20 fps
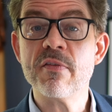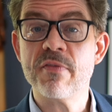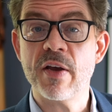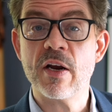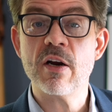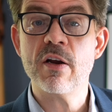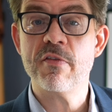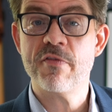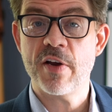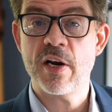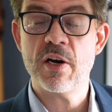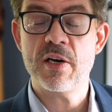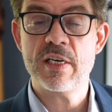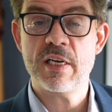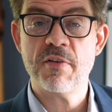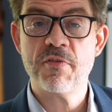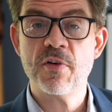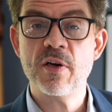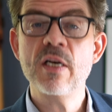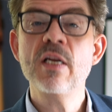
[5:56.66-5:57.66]
very, very
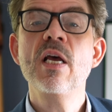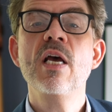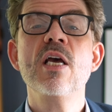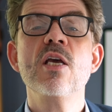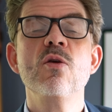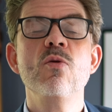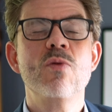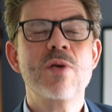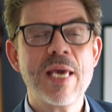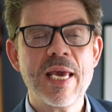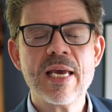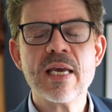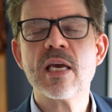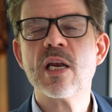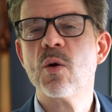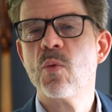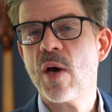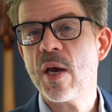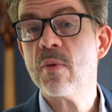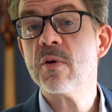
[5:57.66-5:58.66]
different. You can't get
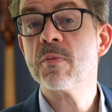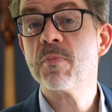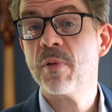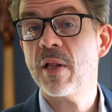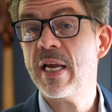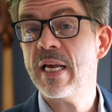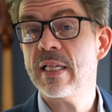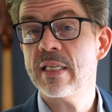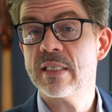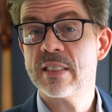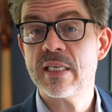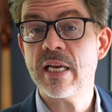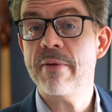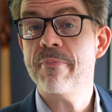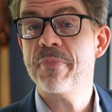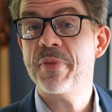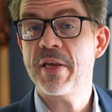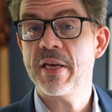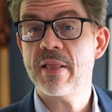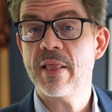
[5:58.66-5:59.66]
away with playing the same
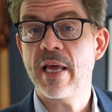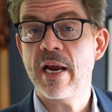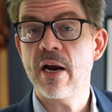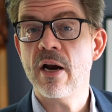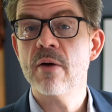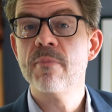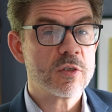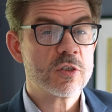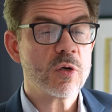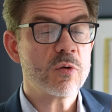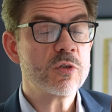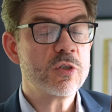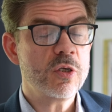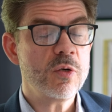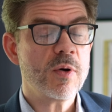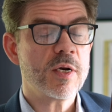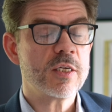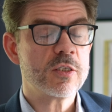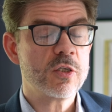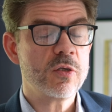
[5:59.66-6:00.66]
thing there. So
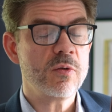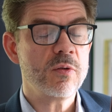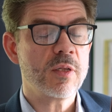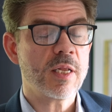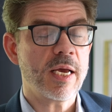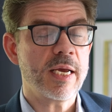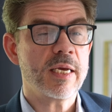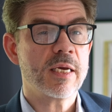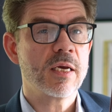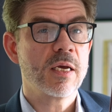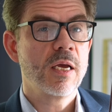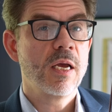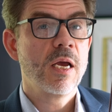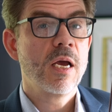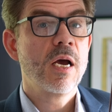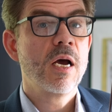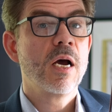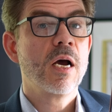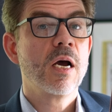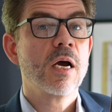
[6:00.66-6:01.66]
too, on a tune like
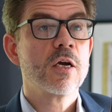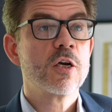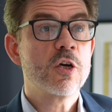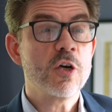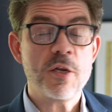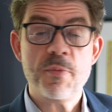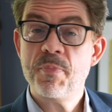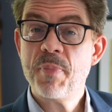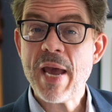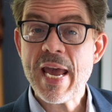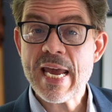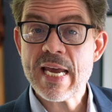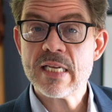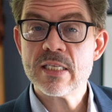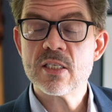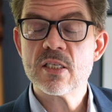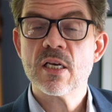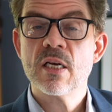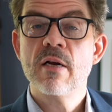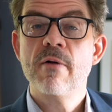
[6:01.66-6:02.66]
Good Bait,